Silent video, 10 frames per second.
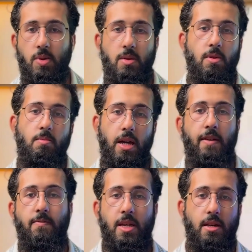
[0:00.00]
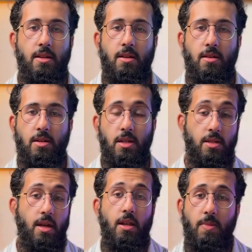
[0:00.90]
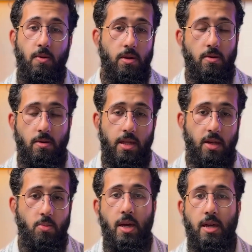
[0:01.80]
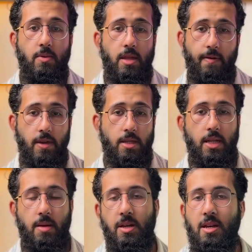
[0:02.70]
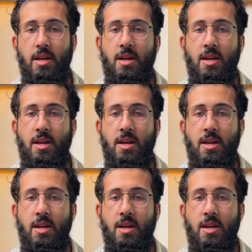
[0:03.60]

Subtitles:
people might have been concerned about whether or not they could pay with their Visa debit,